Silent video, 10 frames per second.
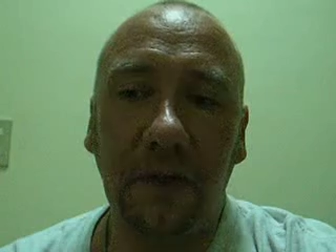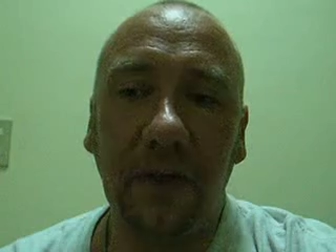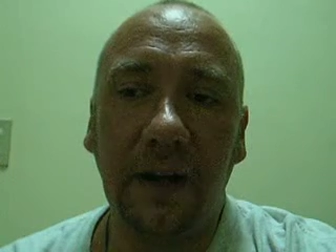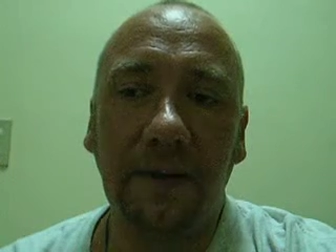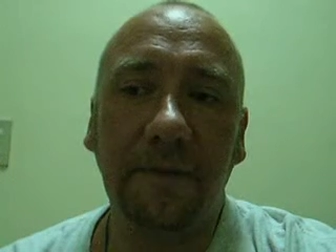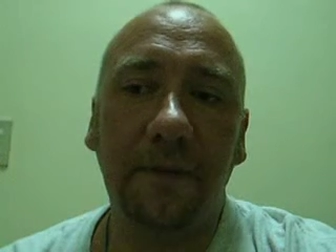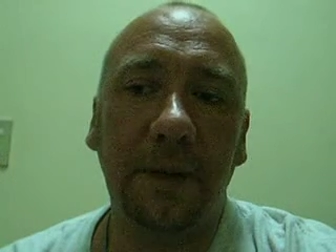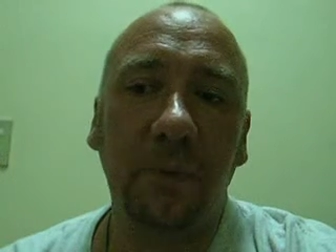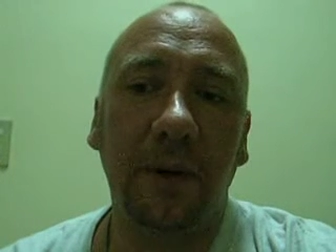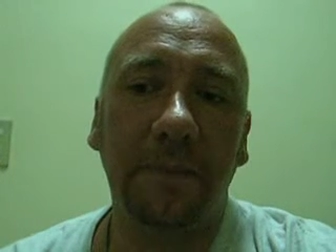the, link for
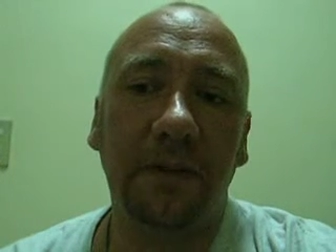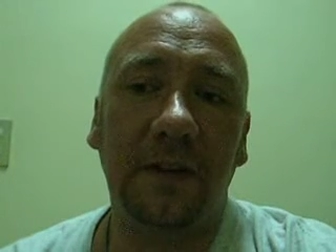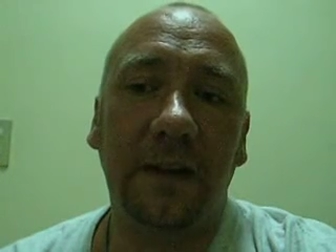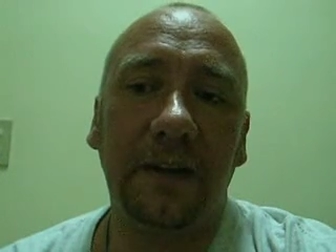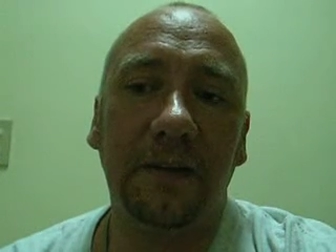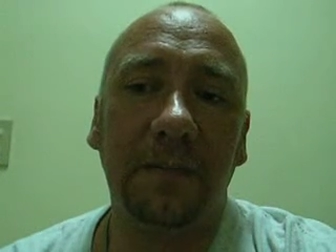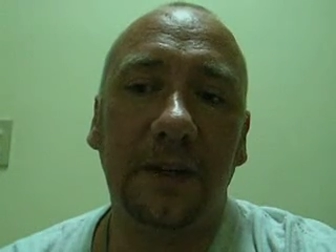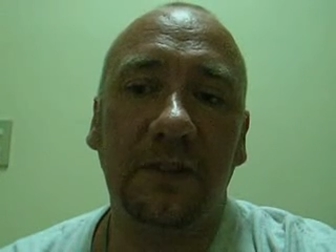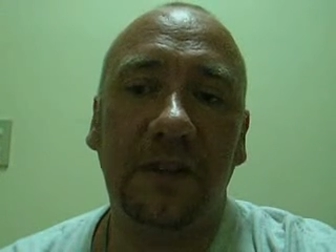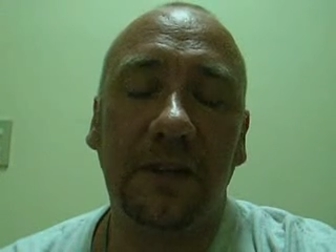my website on
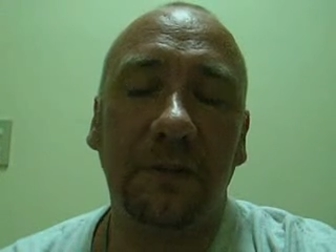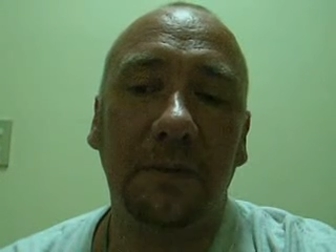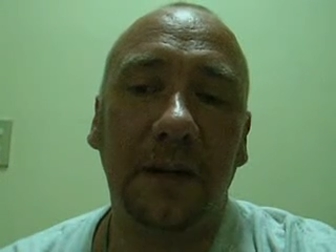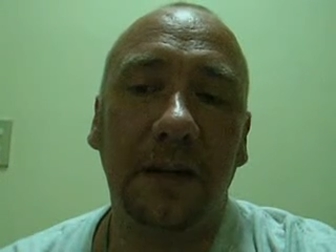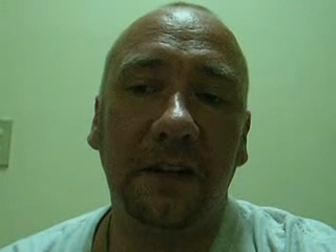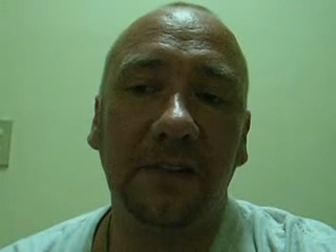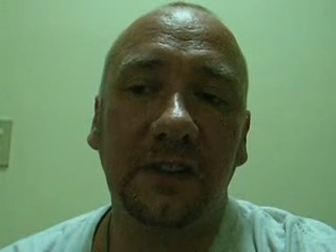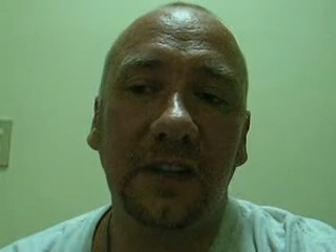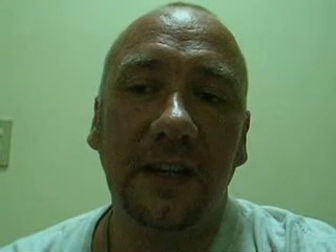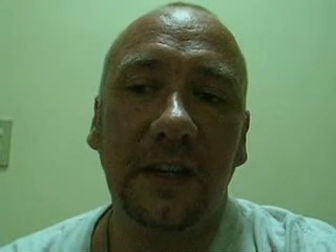my channel page.
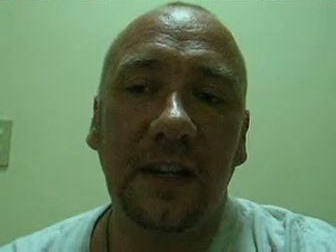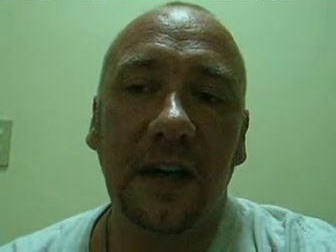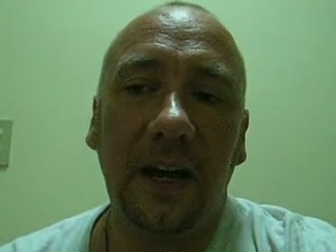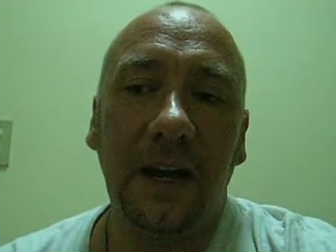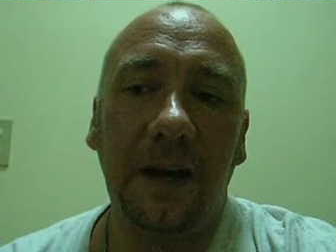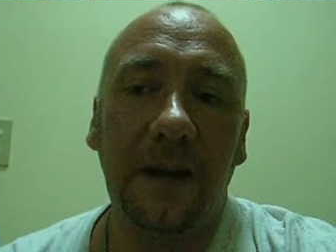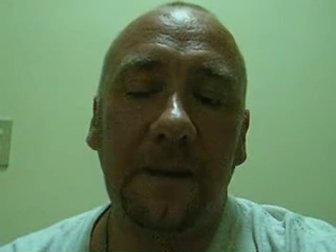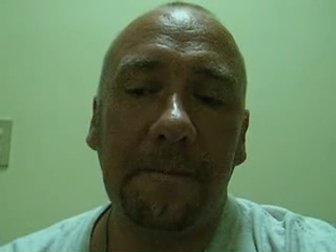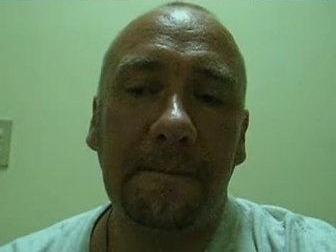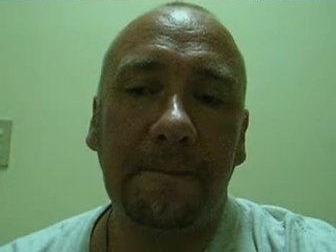Um,